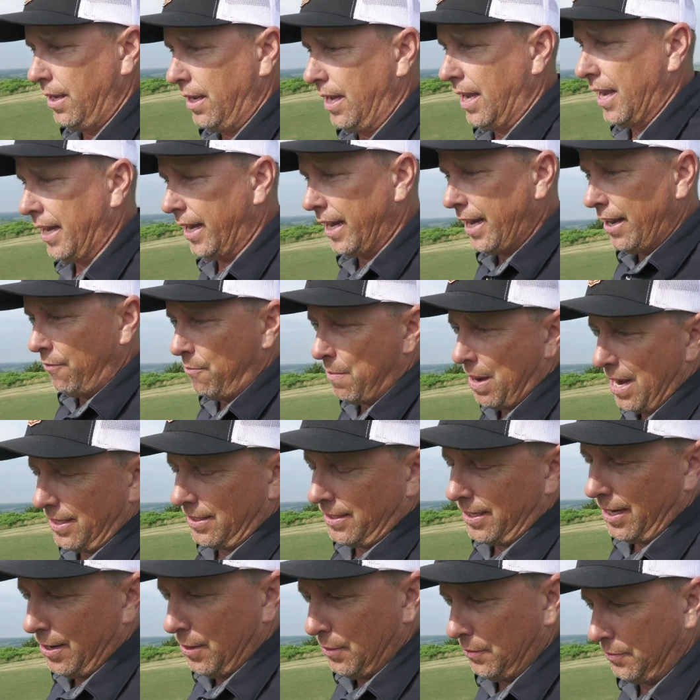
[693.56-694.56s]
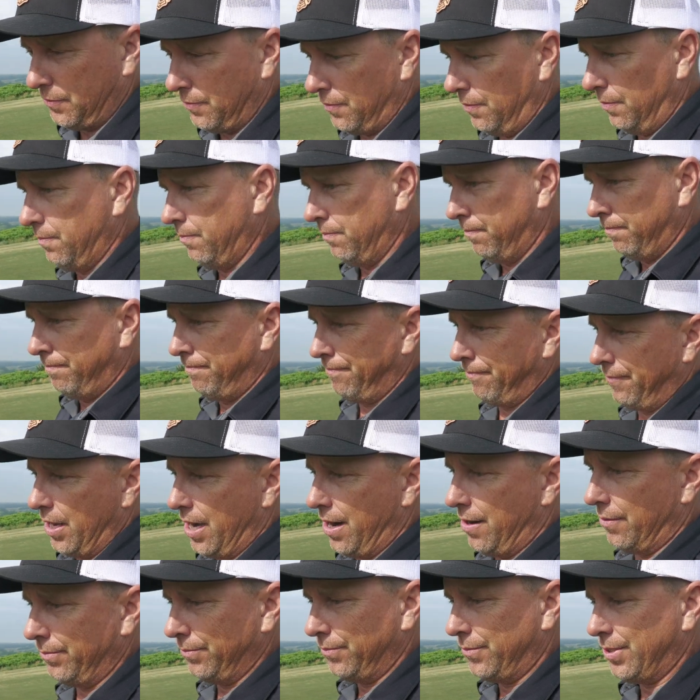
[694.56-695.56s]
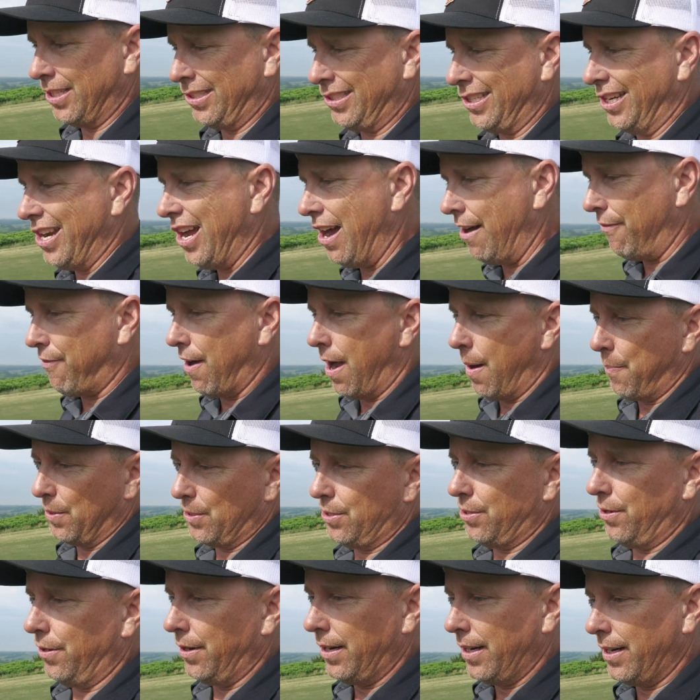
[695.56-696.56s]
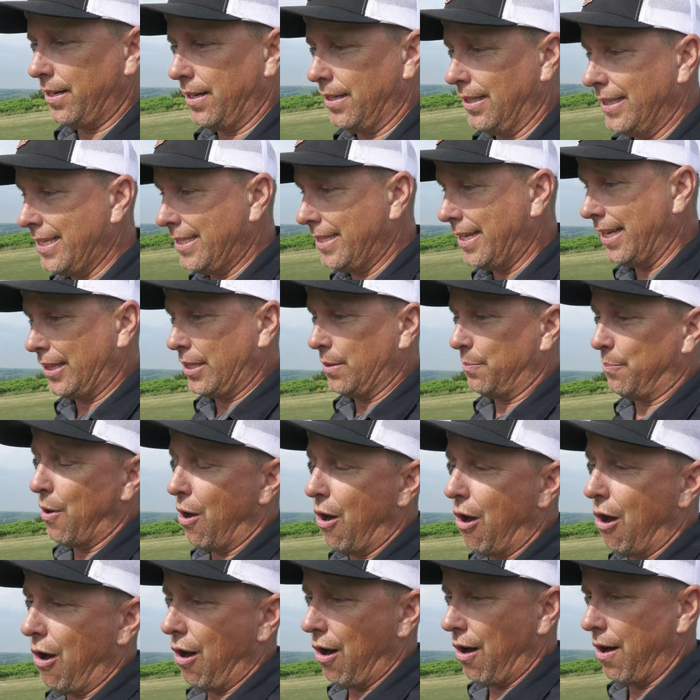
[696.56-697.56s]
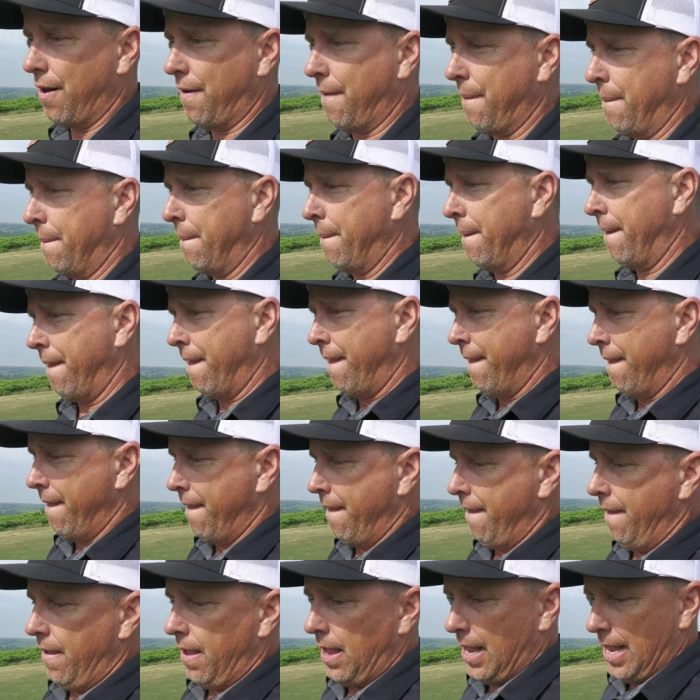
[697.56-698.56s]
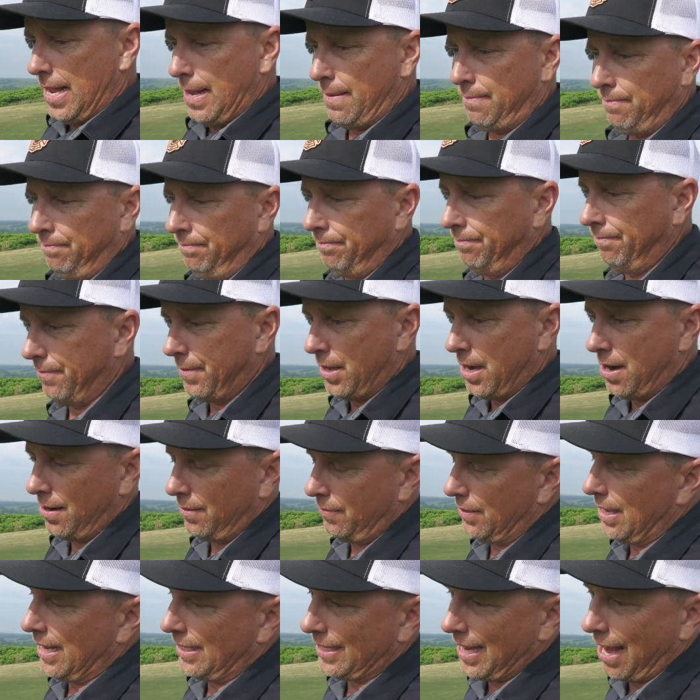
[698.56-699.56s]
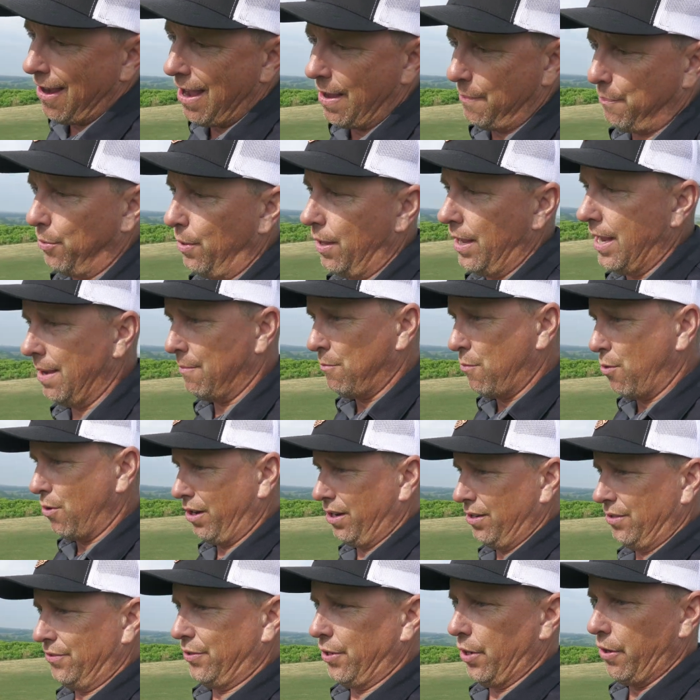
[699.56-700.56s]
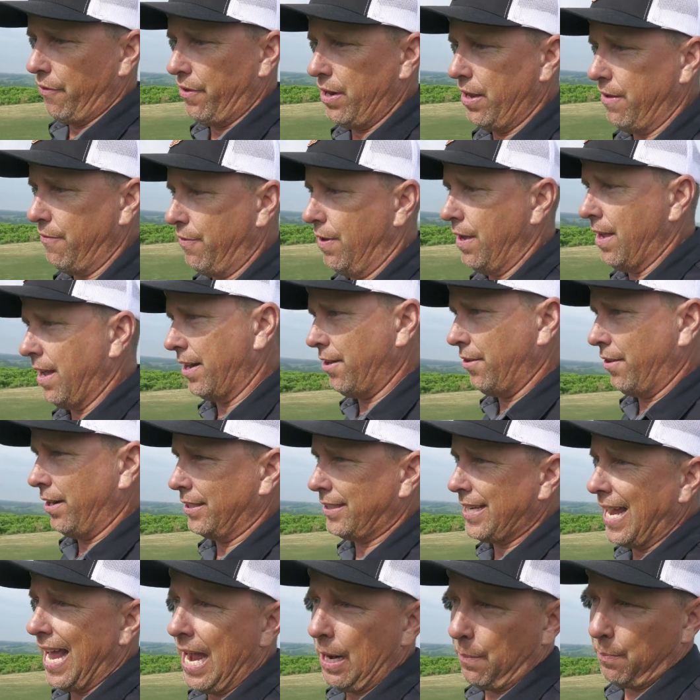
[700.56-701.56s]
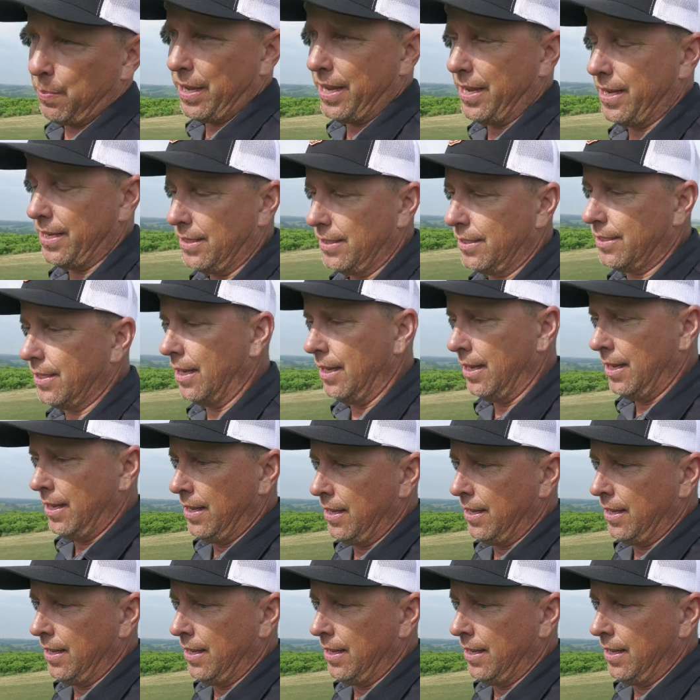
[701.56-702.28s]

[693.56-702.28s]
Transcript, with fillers: and give myself, you know, just enough opportunity to at least get the par. You know, that's how I play. I'm more conservative. I don't attack pins